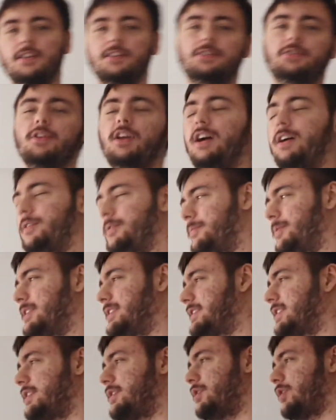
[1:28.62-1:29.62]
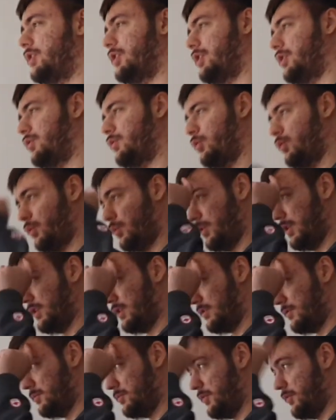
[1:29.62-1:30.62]
So yeah, basically,
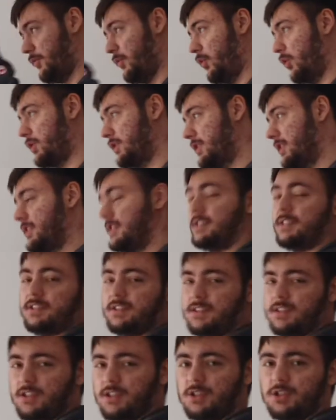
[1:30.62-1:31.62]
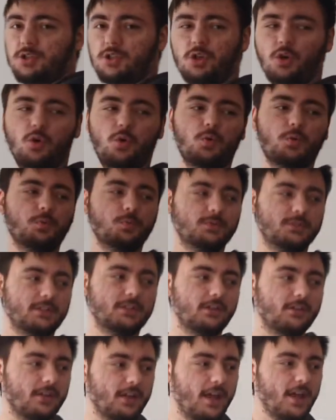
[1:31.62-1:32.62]
before this show
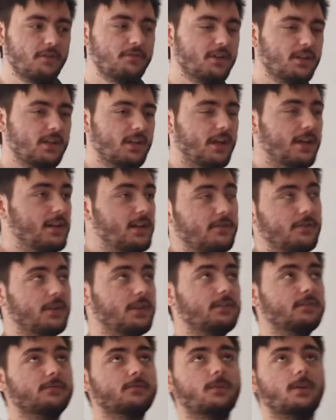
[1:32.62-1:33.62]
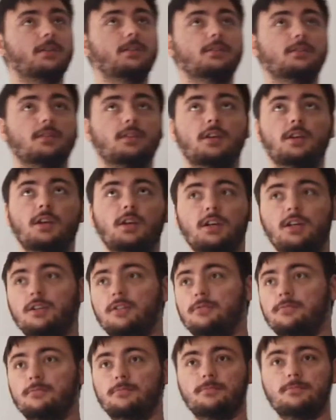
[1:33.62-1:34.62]
started airing, and even when
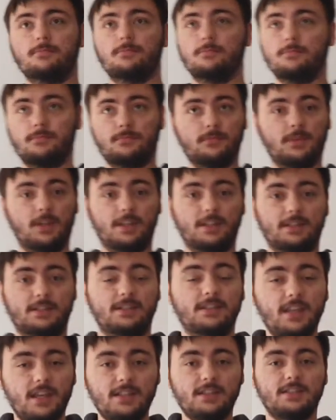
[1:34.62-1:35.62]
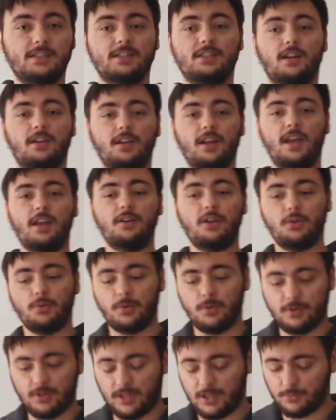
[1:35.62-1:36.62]
it did start airing,
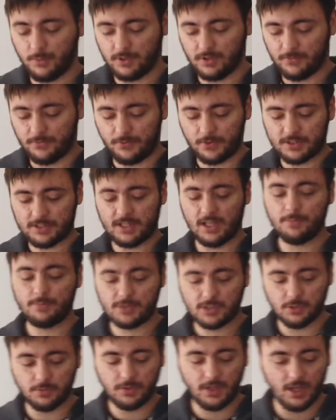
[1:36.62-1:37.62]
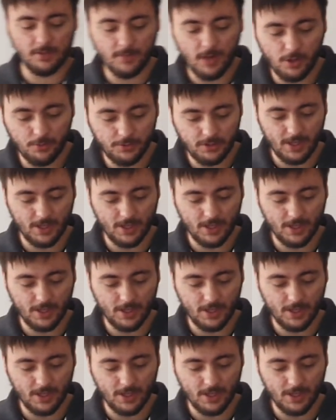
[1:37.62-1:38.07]
like when the first episode came out,